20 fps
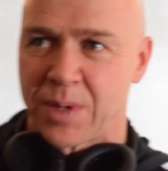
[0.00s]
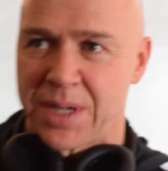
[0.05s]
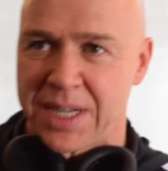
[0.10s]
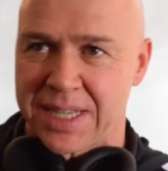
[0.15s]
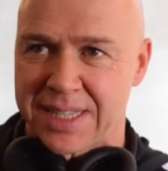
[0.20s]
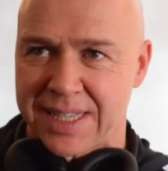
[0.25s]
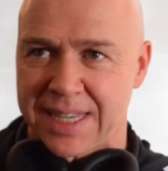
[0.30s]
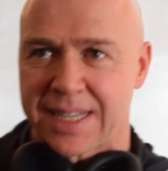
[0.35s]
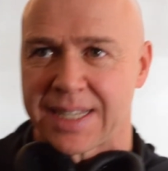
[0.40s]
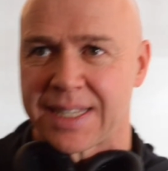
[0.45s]

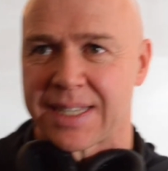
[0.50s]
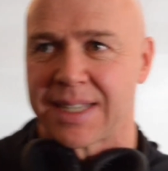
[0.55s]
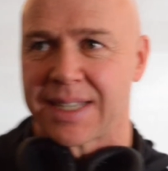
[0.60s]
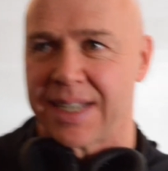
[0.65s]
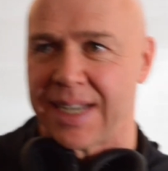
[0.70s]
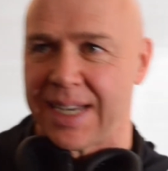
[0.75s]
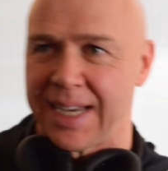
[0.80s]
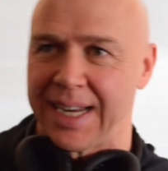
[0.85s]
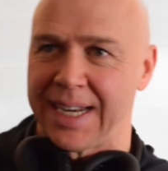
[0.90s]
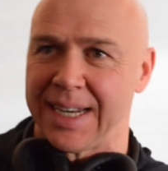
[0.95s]
26
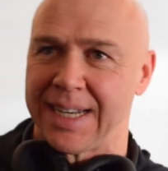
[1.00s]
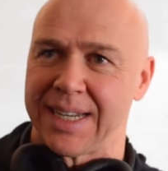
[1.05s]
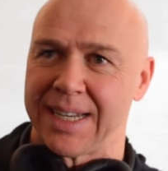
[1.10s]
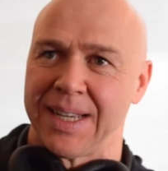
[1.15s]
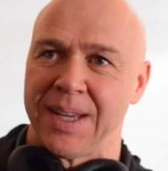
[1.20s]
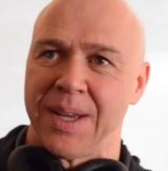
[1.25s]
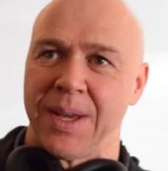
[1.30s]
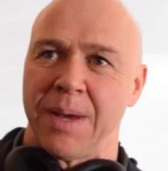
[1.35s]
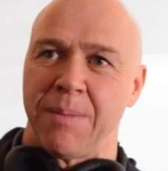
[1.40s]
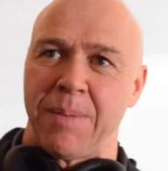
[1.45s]

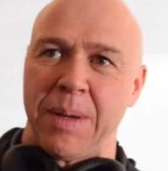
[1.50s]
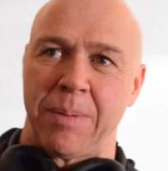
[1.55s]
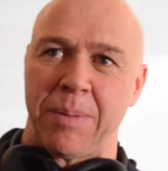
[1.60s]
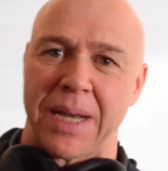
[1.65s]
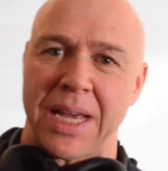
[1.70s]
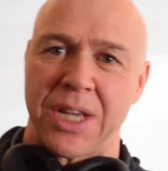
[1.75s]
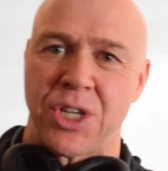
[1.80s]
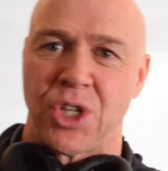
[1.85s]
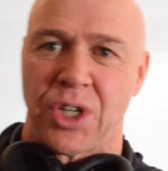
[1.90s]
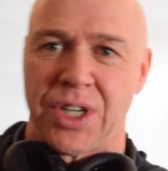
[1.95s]
and people
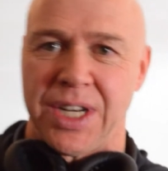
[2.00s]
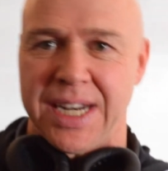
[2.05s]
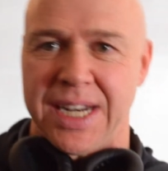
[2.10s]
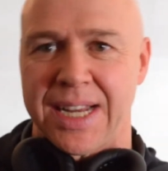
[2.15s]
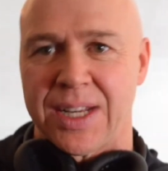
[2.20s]
like Johnny